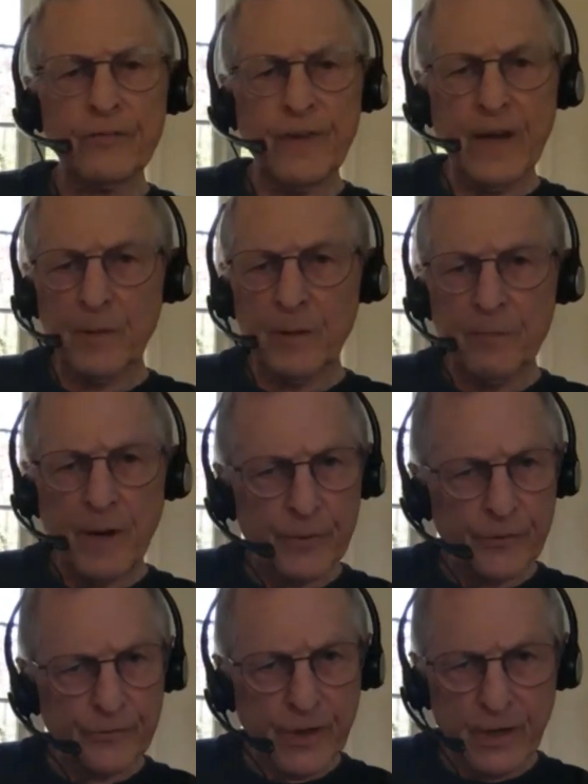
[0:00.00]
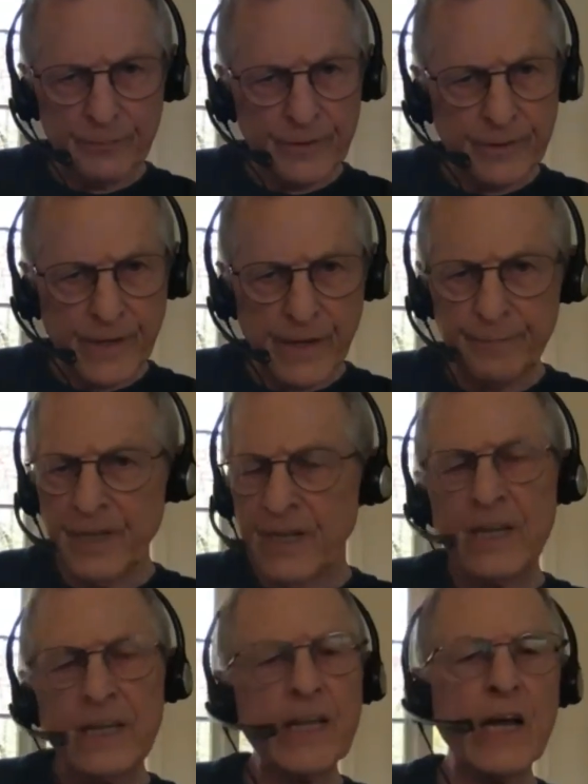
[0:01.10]
family members come to them.
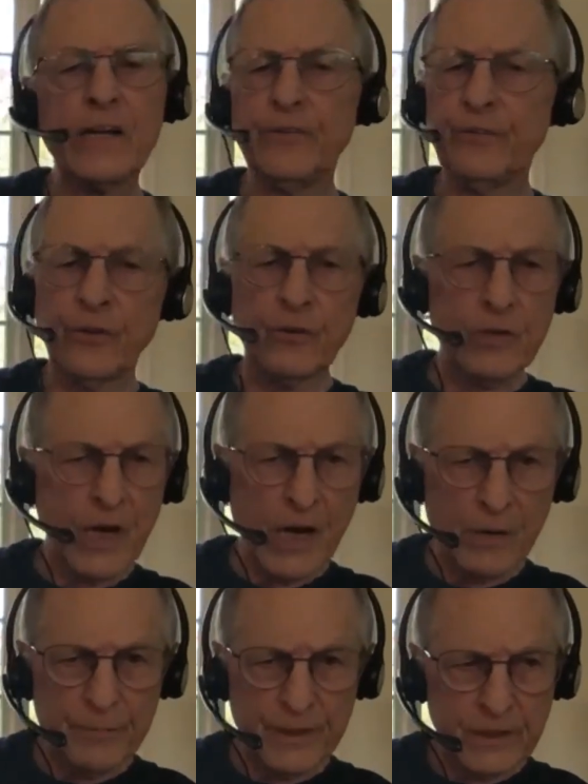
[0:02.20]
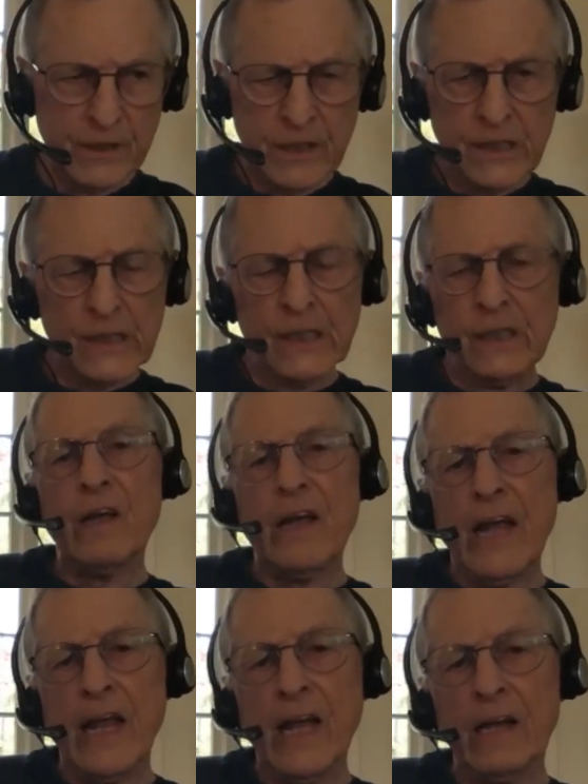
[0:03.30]
That is so common.
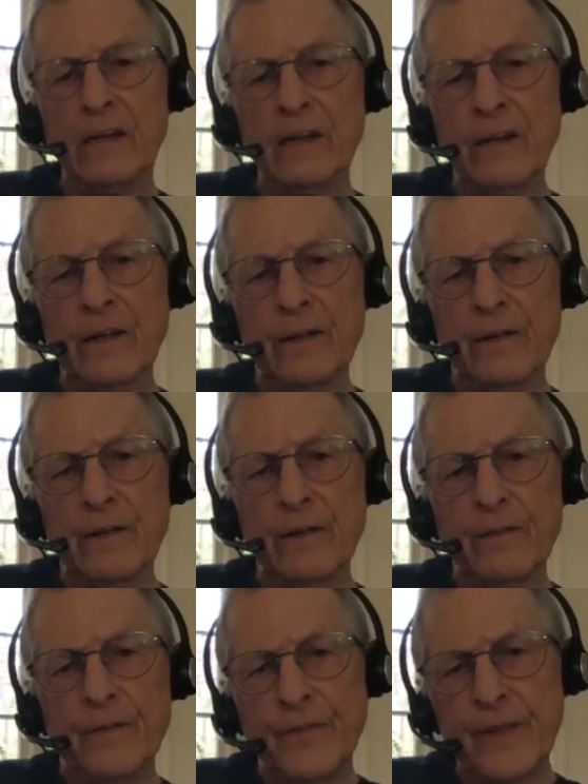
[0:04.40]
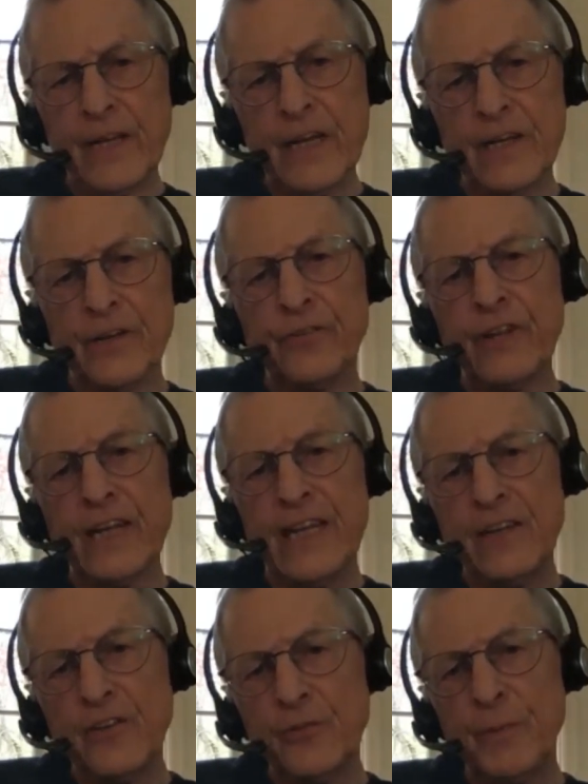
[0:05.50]
And thing is, in
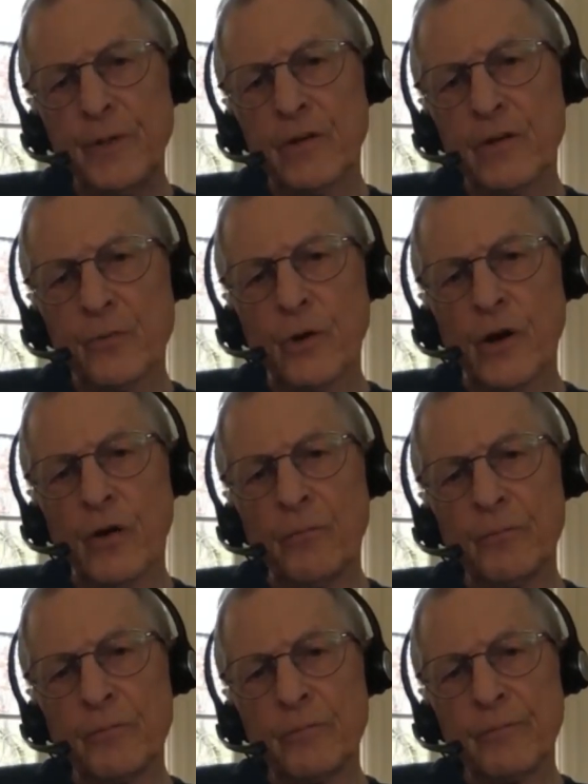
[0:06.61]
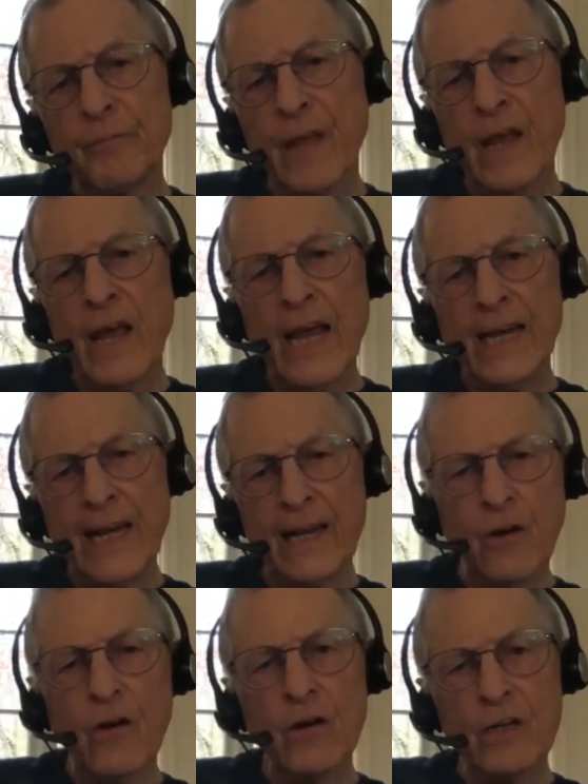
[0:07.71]
spirit realm and at
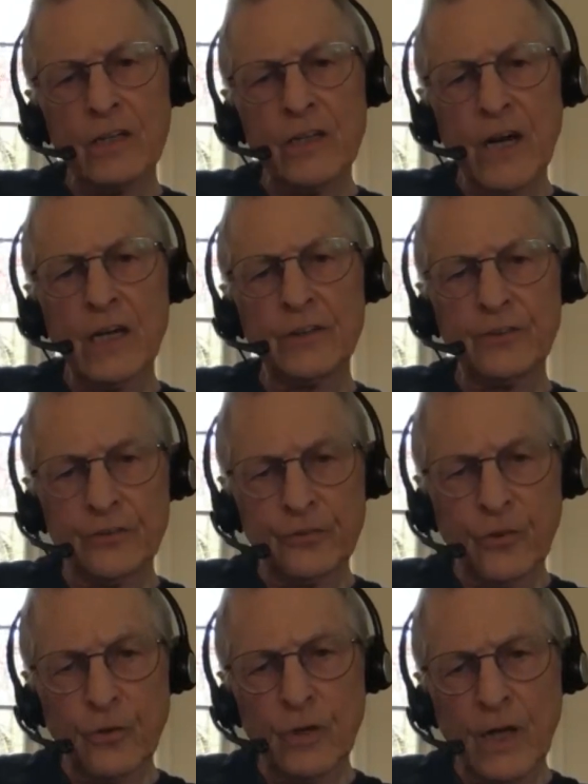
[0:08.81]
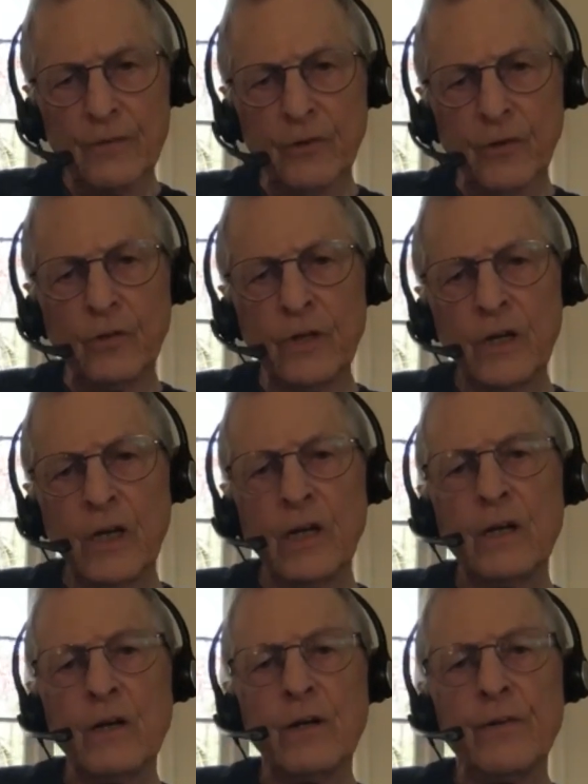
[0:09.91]
our unconscious soul level,
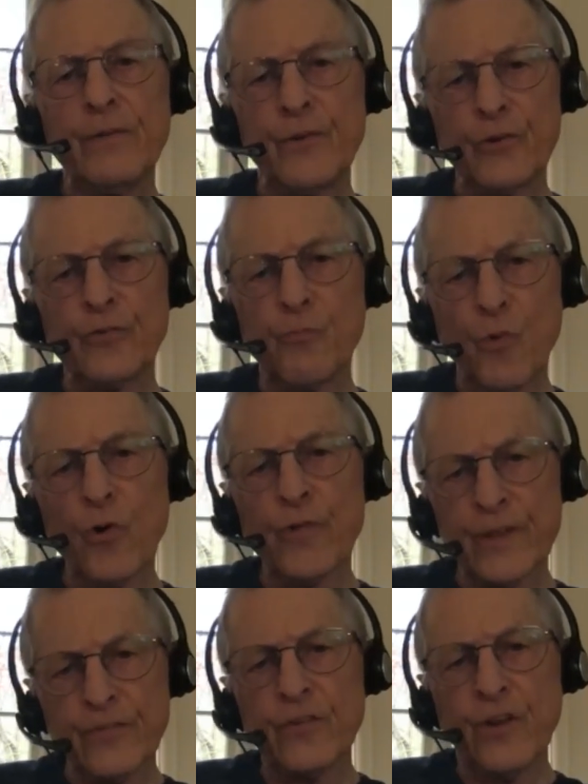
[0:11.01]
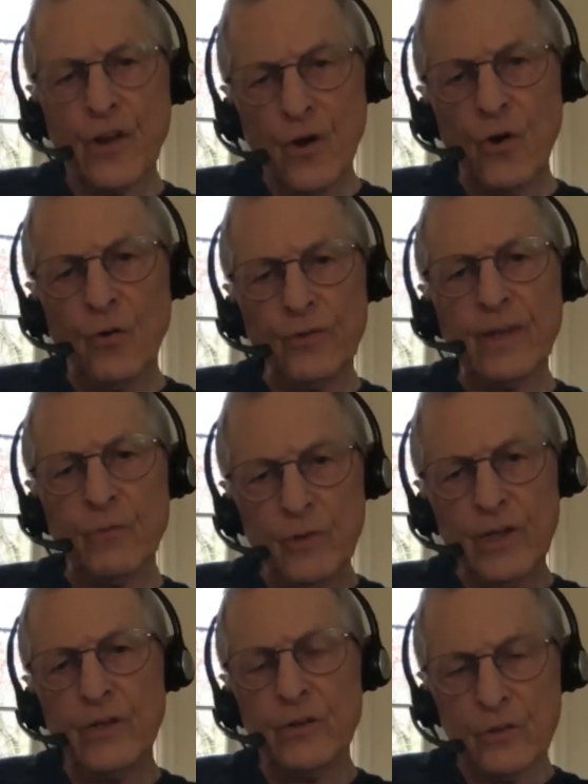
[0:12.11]
there's more that's known than
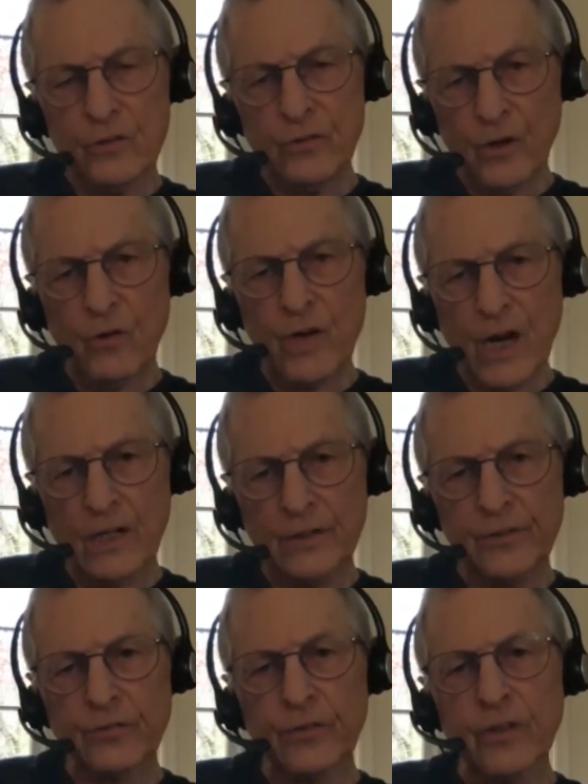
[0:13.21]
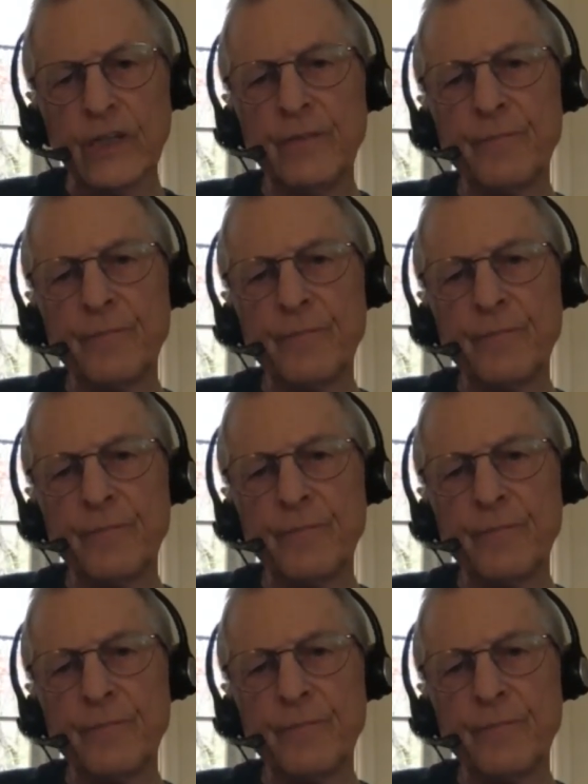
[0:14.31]
we do know consciously.